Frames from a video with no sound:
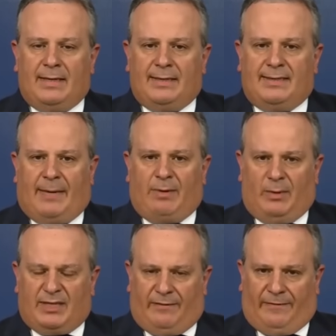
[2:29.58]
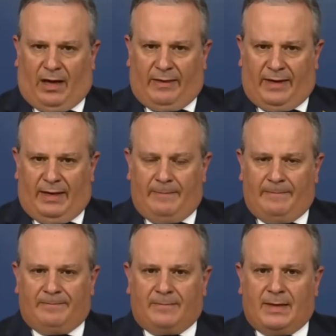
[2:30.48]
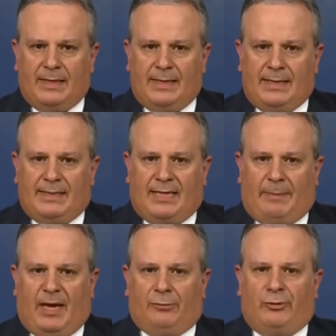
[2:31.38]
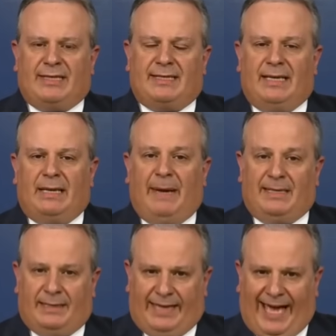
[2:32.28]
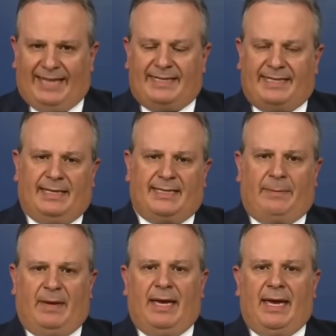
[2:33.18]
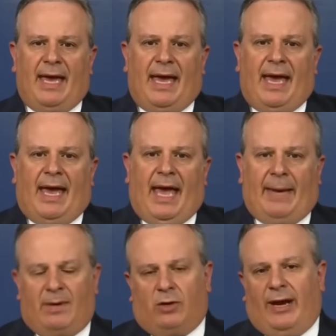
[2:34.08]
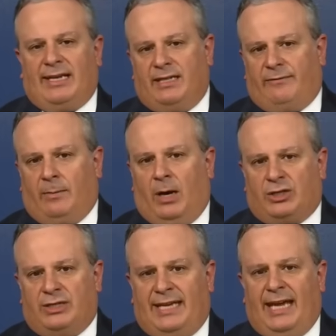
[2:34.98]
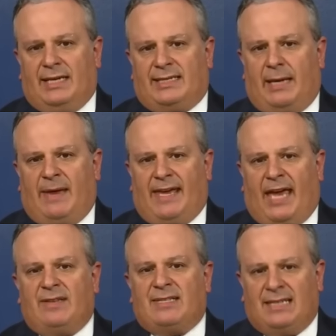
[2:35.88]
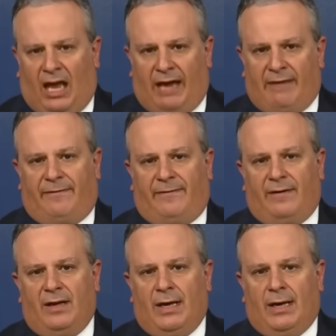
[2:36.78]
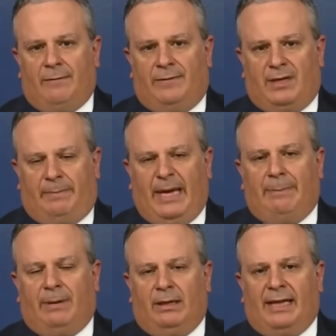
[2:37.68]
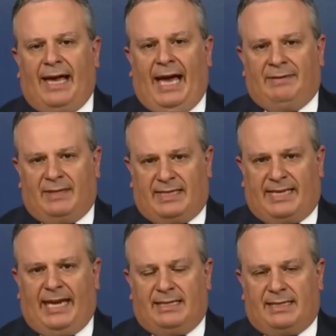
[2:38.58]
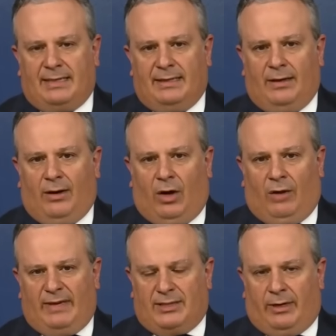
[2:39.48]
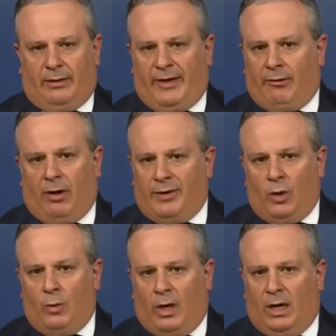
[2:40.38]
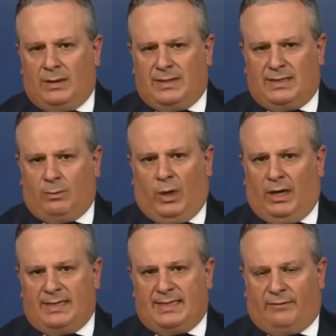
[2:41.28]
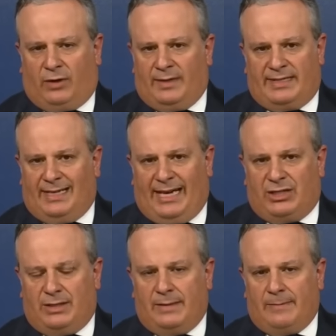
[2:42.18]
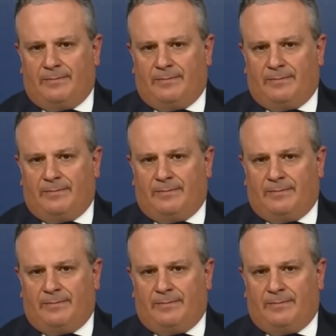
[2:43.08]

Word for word: Sabi was a father. Sabi had recently beaten cancer. Sabi emigrated from Argentina, Sabi gave his life for the people and the state of Israel. There are no words, words of consolation.